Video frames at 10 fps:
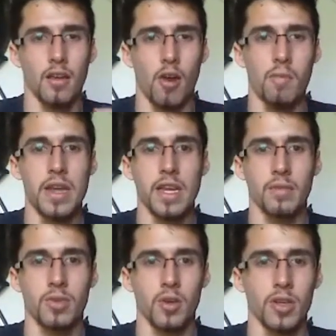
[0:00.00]
Our
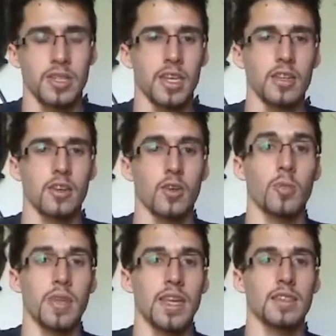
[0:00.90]
medium told
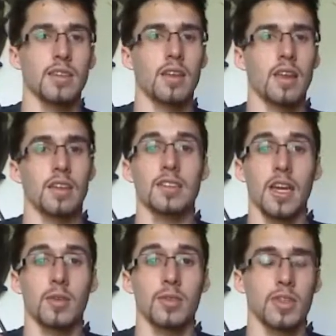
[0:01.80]
me this because I
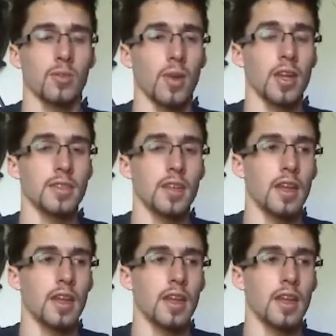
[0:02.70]
was using the rods.